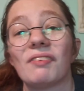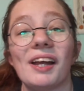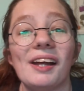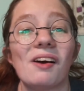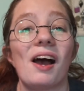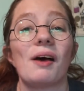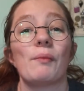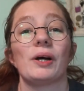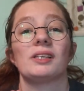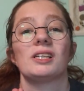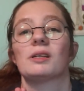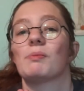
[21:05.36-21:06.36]
video and want
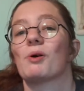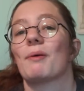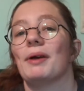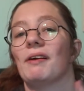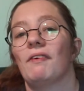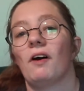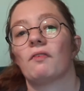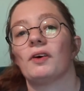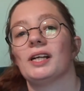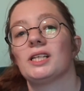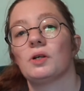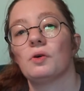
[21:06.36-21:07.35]
to support me, feel free
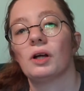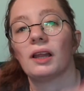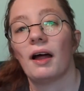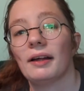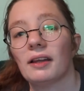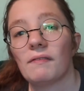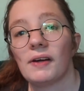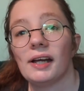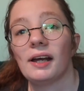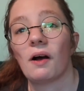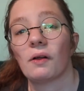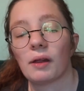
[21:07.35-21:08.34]
to like the
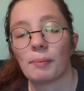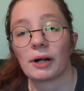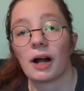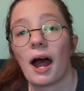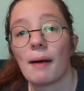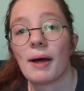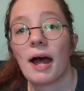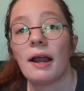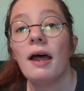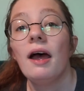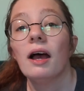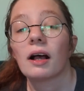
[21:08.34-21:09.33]
video, subscribe, and
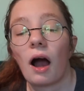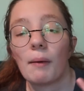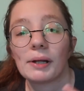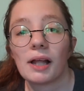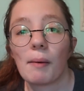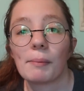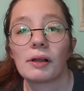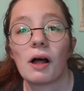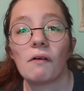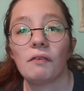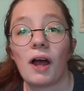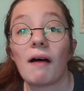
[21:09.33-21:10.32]
comment down below
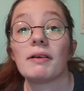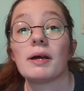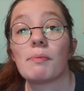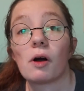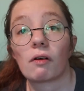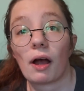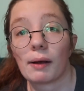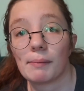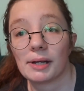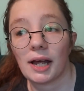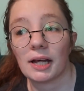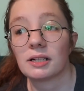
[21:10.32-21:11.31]
if you have any book
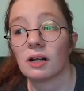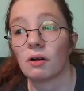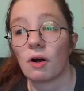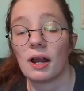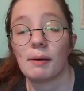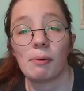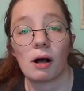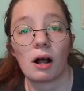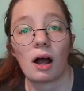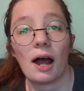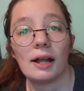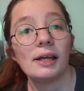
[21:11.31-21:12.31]
recommendations or any book
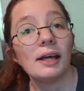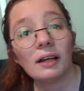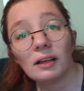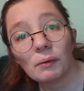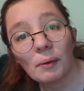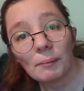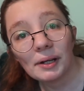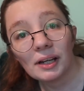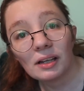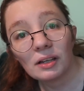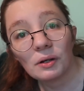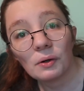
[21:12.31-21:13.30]
ideas you want me to
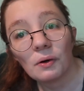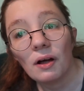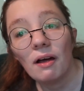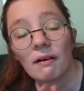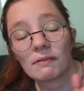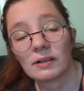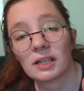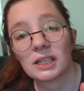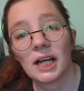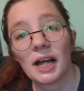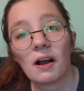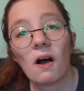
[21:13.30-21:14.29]
do for this
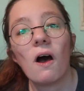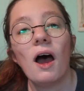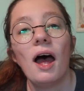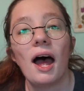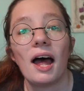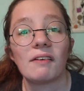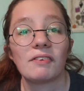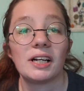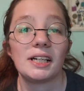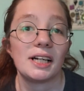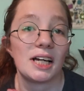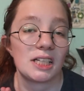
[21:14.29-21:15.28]
channel. And if you're
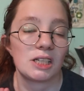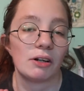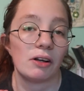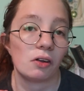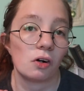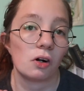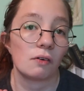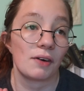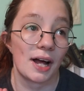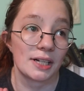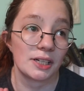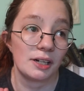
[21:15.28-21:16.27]
into history, historical
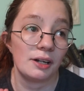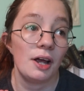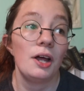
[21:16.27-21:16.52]
fashion,